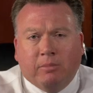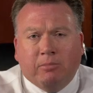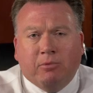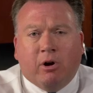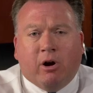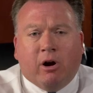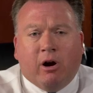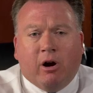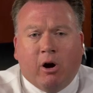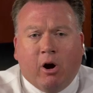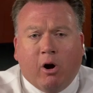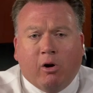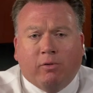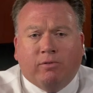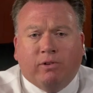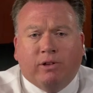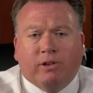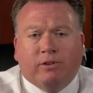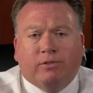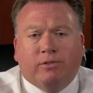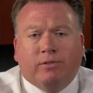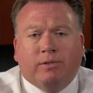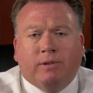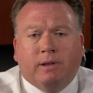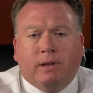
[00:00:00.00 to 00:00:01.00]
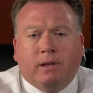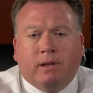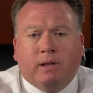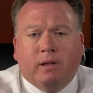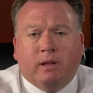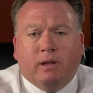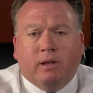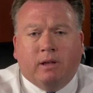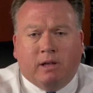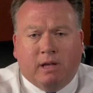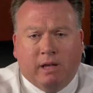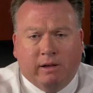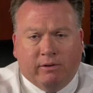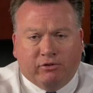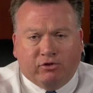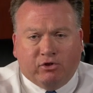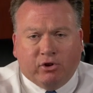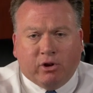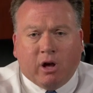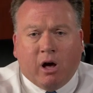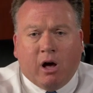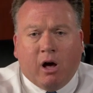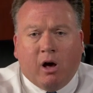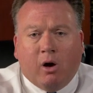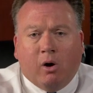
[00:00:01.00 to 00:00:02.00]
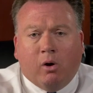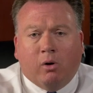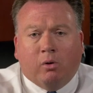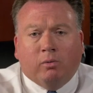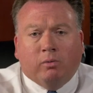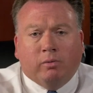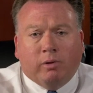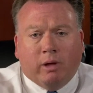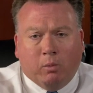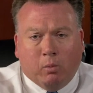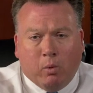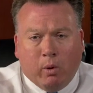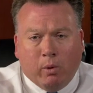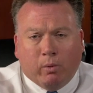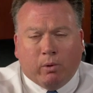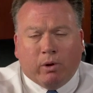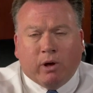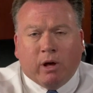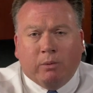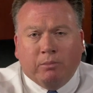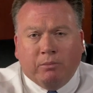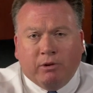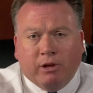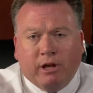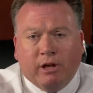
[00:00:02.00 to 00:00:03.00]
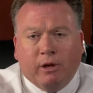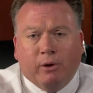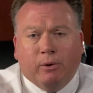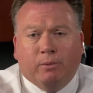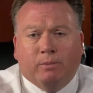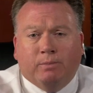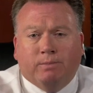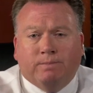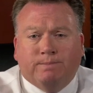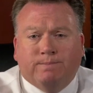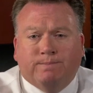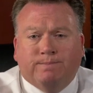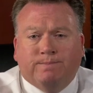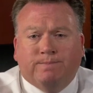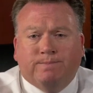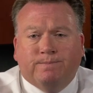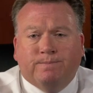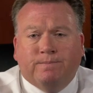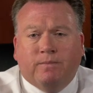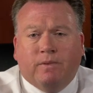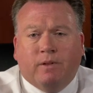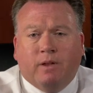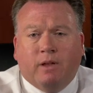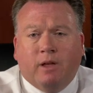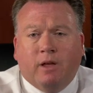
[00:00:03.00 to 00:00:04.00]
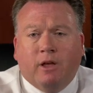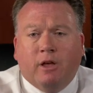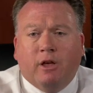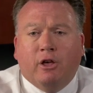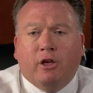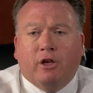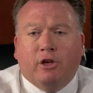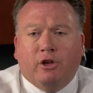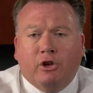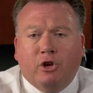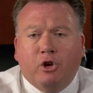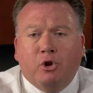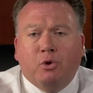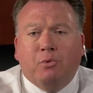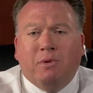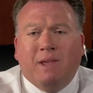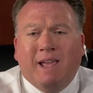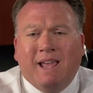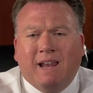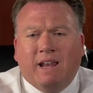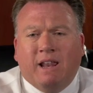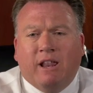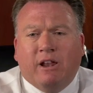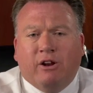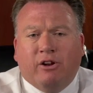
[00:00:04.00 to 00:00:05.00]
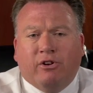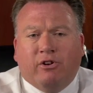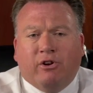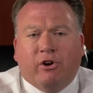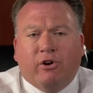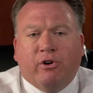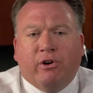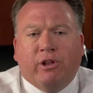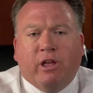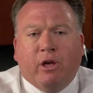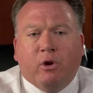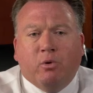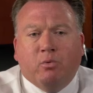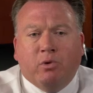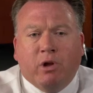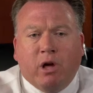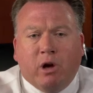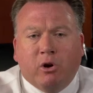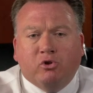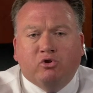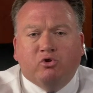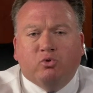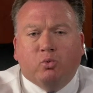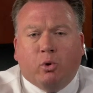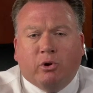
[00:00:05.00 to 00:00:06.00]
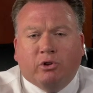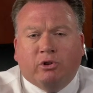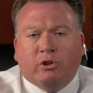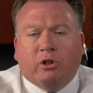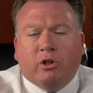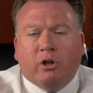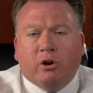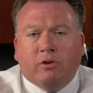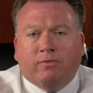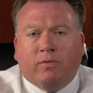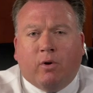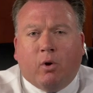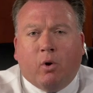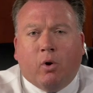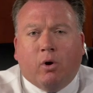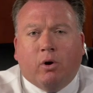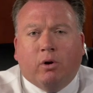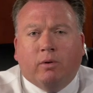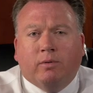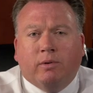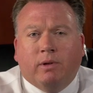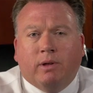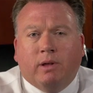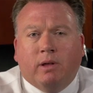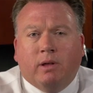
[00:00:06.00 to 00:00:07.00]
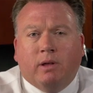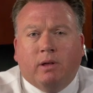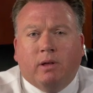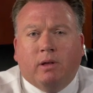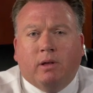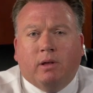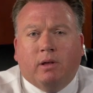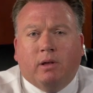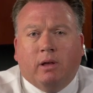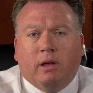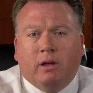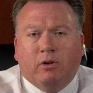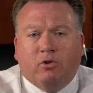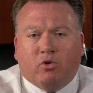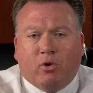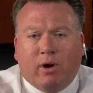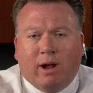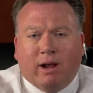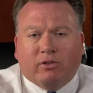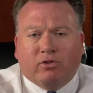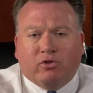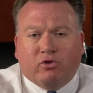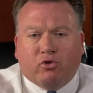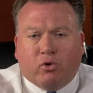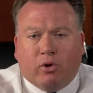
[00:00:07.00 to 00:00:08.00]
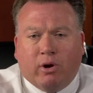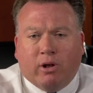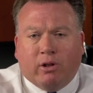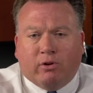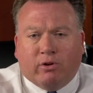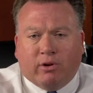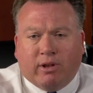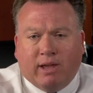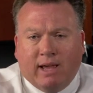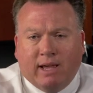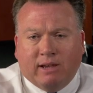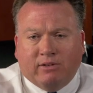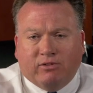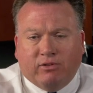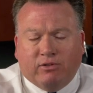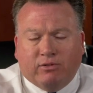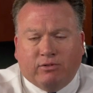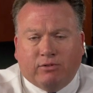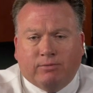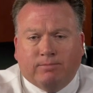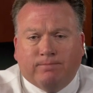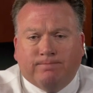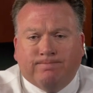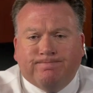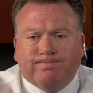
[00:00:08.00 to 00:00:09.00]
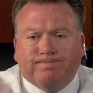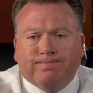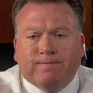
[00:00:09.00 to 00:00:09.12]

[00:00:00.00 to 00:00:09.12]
come to our office, give us a call and we will come to you. You need an attorney who knows what to look for in tractor trailer cases.